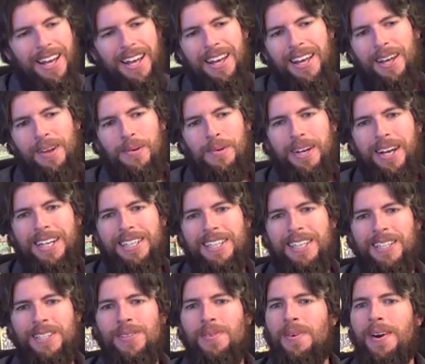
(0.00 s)
Because
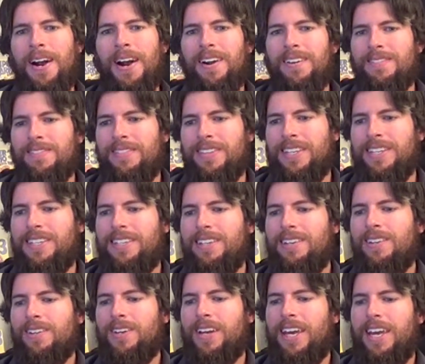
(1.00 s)
I swear, this
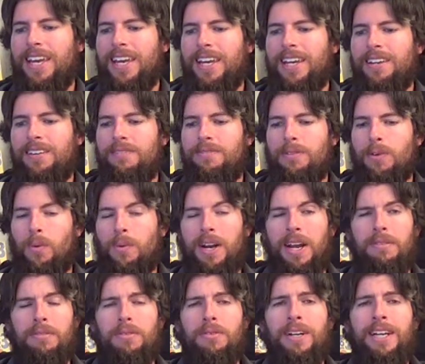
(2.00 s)
little kid, for
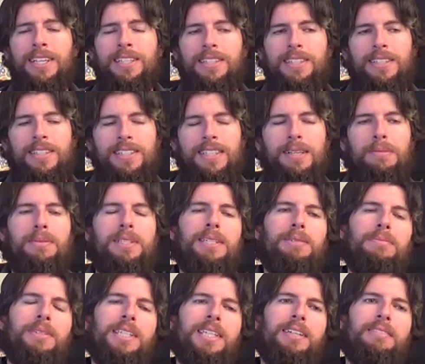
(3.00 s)
whatever reason, zips
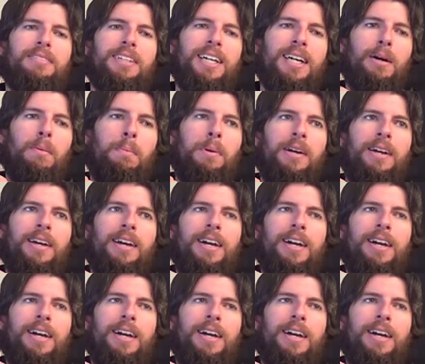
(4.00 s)
himself up